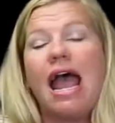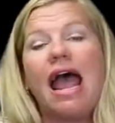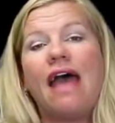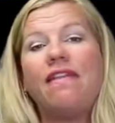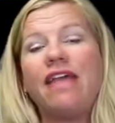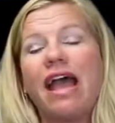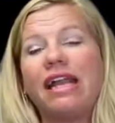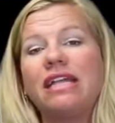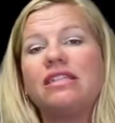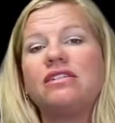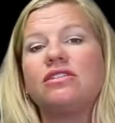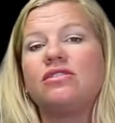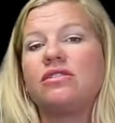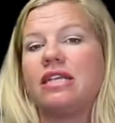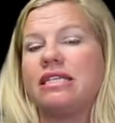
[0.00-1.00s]
and that
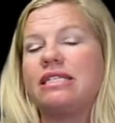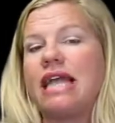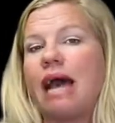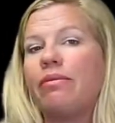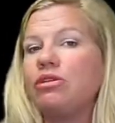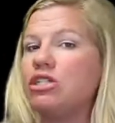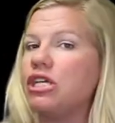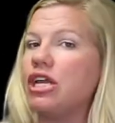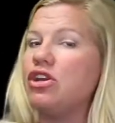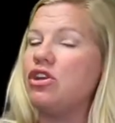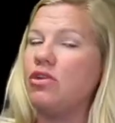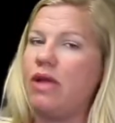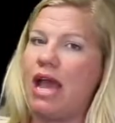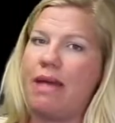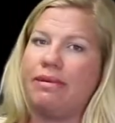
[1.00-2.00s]
considers establishing a
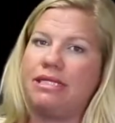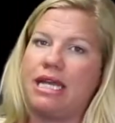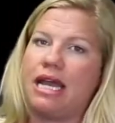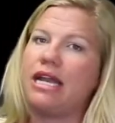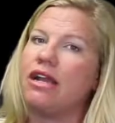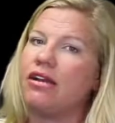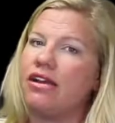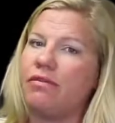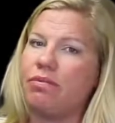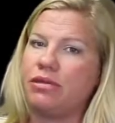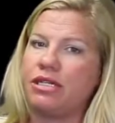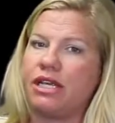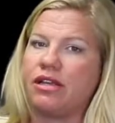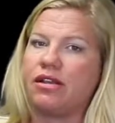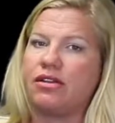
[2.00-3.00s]
new habitat area of
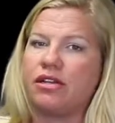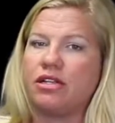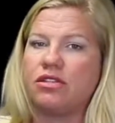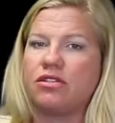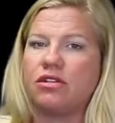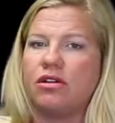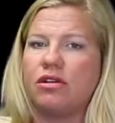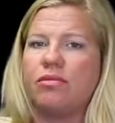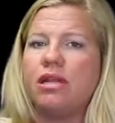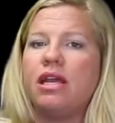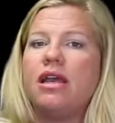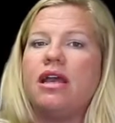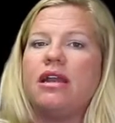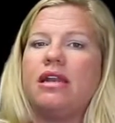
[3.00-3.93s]
particular concern